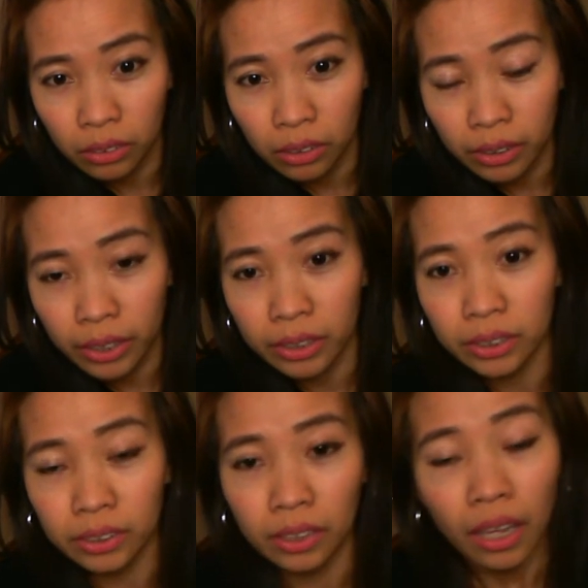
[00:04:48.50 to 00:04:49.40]
Yes.
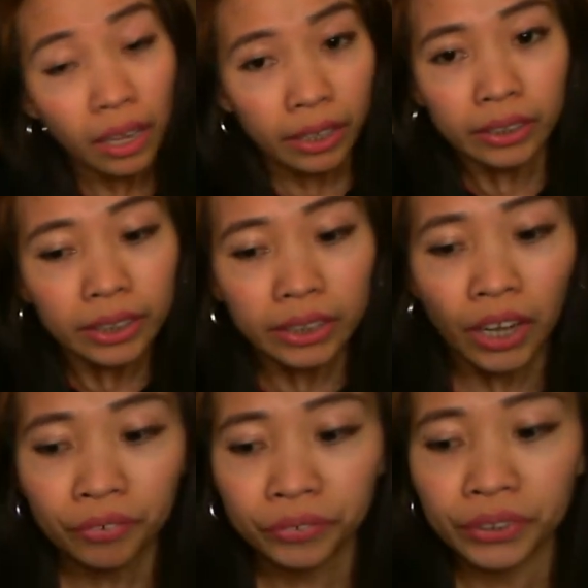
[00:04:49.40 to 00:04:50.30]
And then
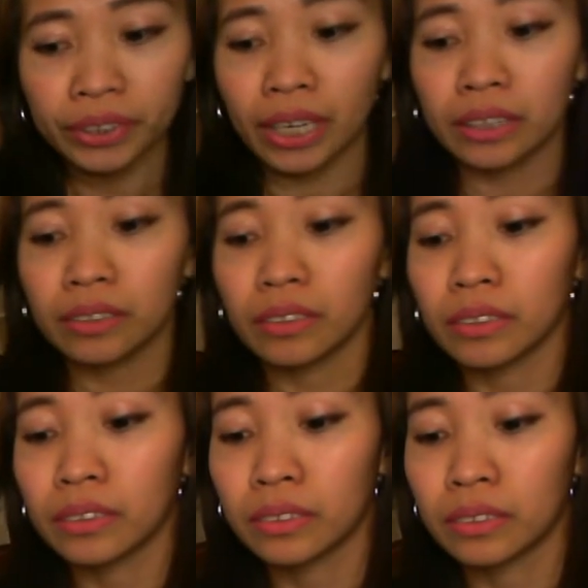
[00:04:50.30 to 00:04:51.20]
after that,
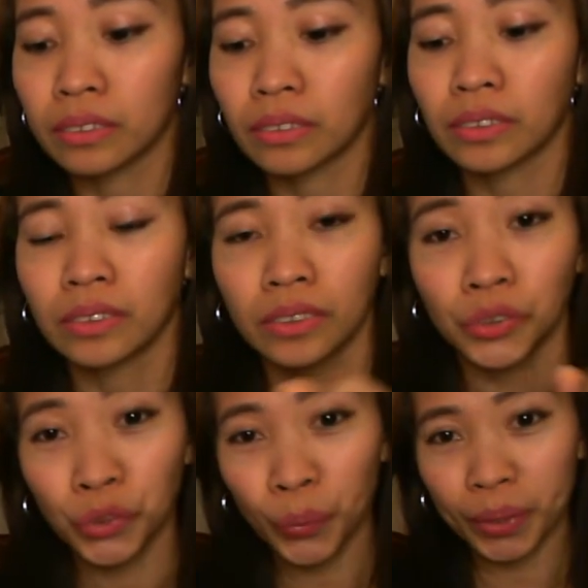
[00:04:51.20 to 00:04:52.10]

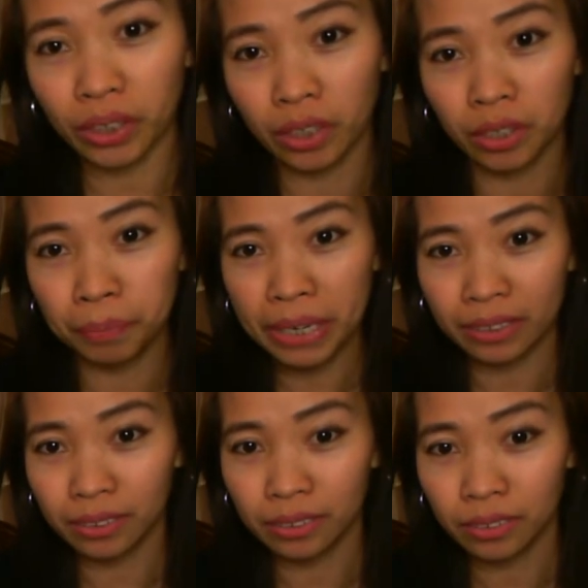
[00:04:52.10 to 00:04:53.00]
throw it in the bin.
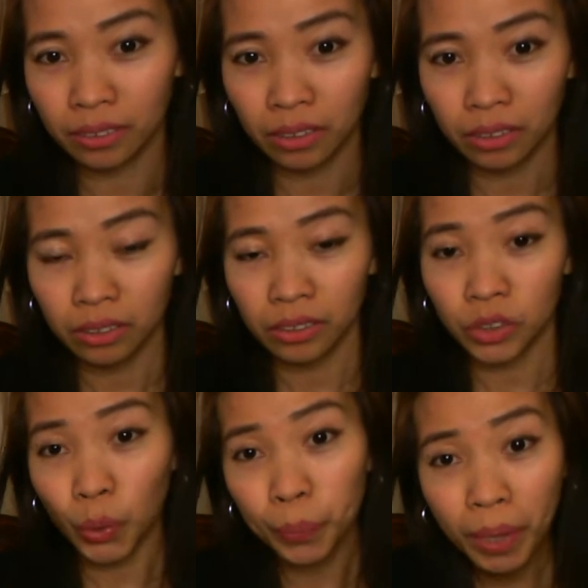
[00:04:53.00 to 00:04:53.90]

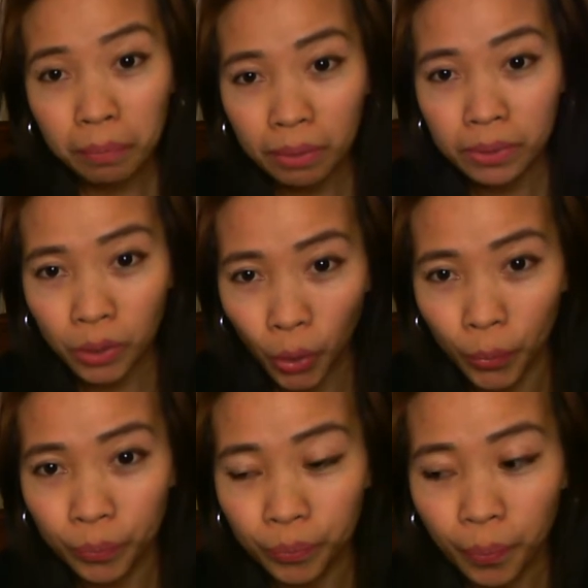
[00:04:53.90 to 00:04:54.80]
So, problem
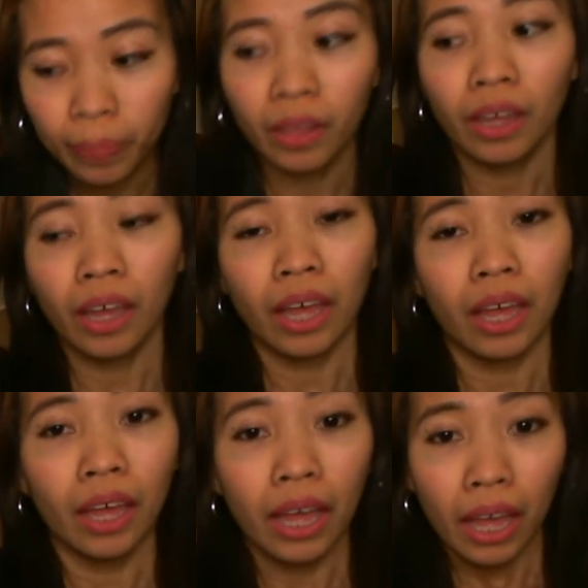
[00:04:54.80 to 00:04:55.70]
solved.
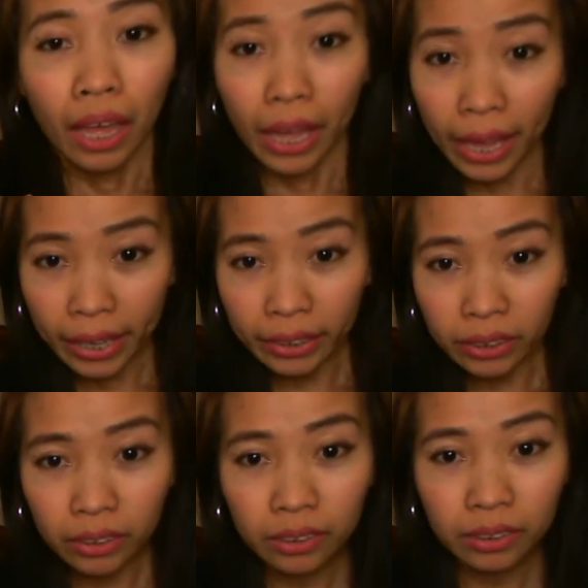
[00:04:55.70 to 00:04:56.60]
And
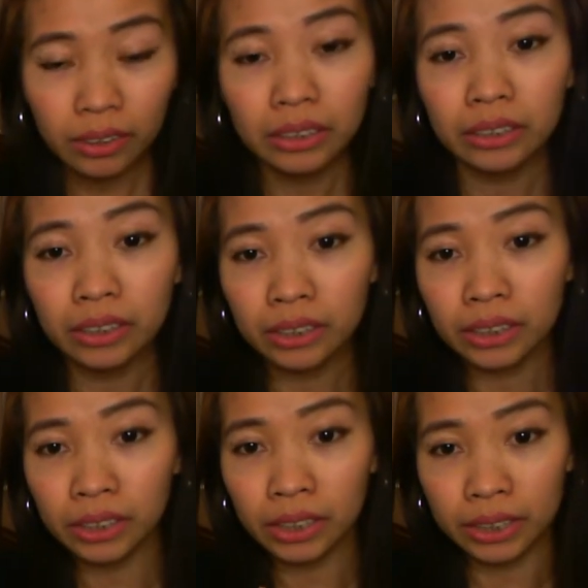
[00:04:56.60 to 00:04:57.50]
this
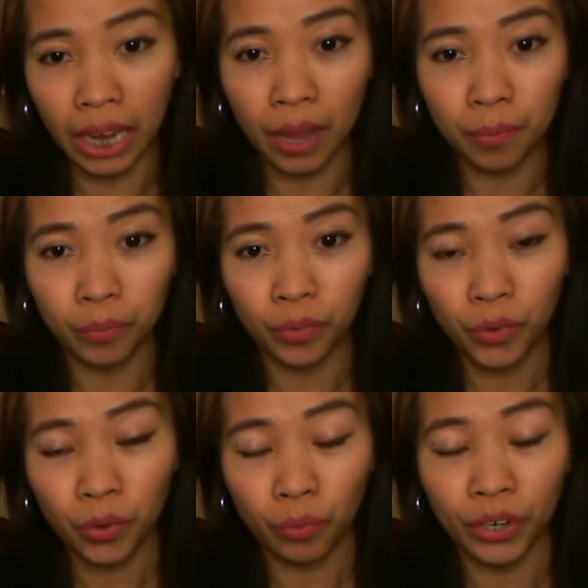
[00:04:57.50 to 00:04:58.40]
is the time
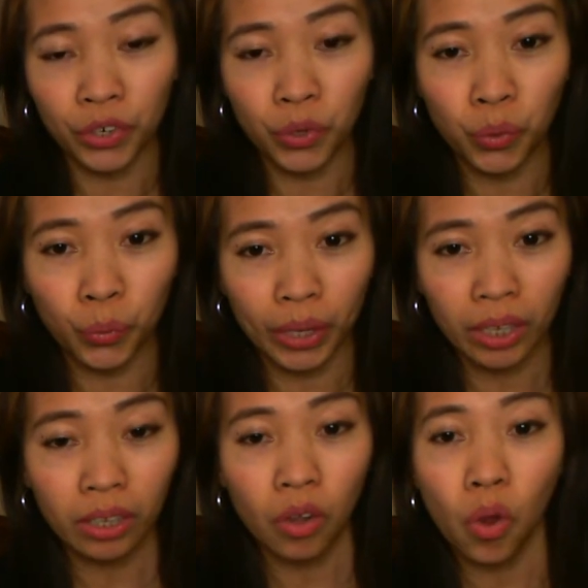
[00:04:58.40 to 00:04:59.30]
where you
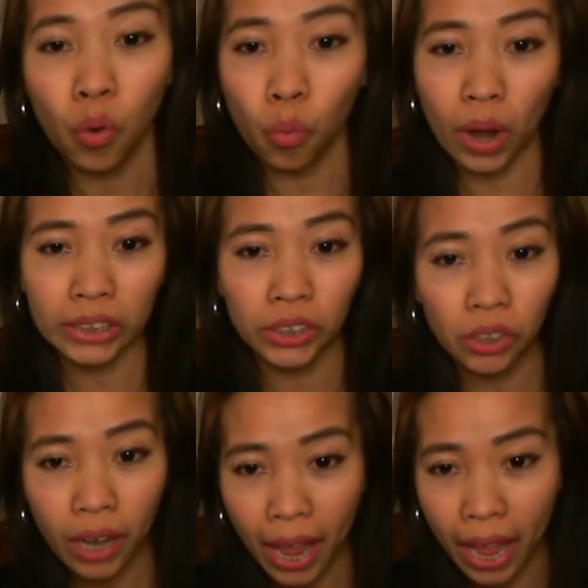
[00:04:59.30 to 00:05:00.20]
will wash your
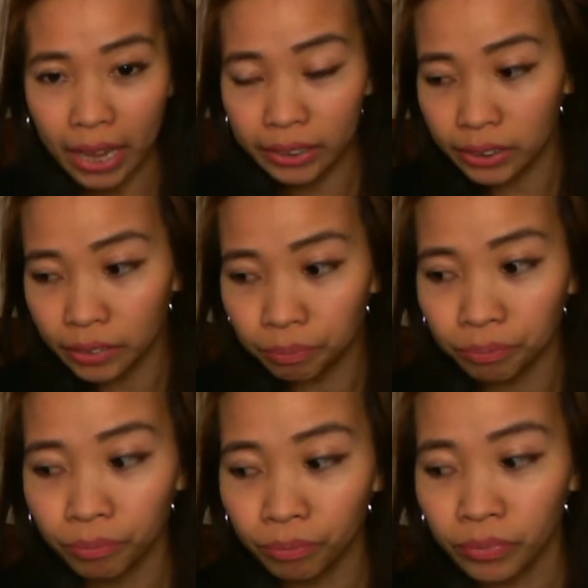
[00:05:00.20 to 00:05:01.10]
hands
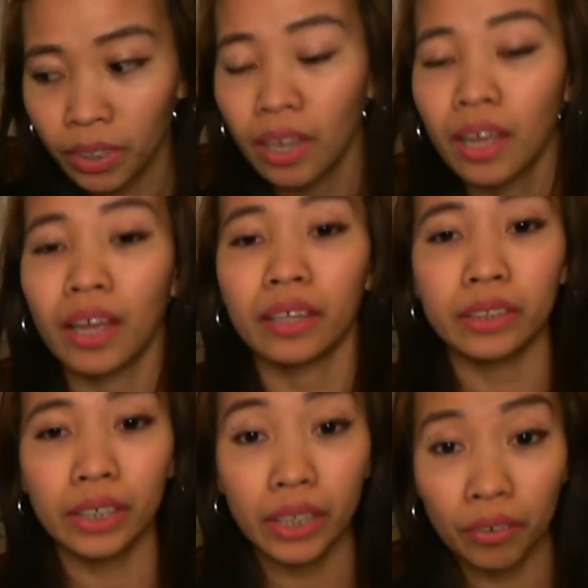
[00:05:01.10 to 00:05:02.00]
And
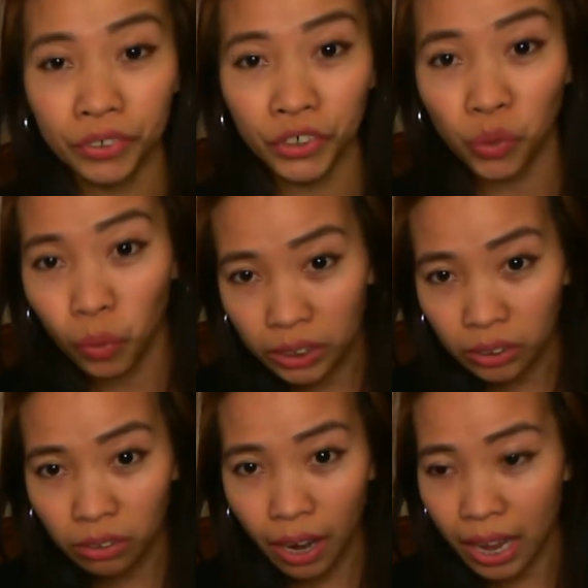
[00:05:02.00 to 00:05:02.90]
then after you wash
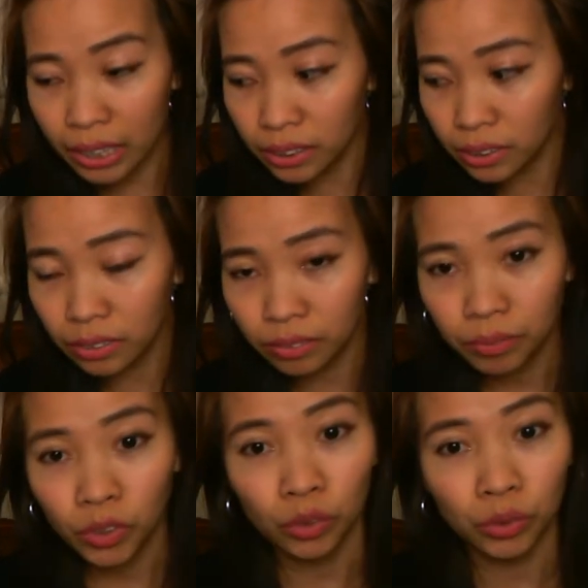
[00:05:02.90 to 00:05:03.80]
your hands,
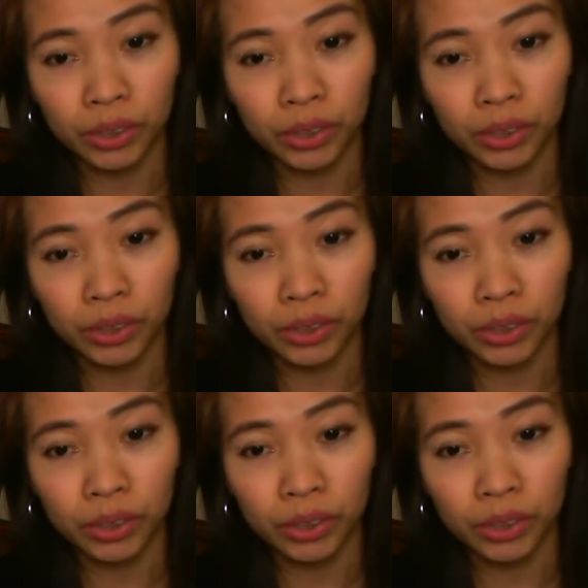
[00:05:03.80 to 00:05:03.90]
use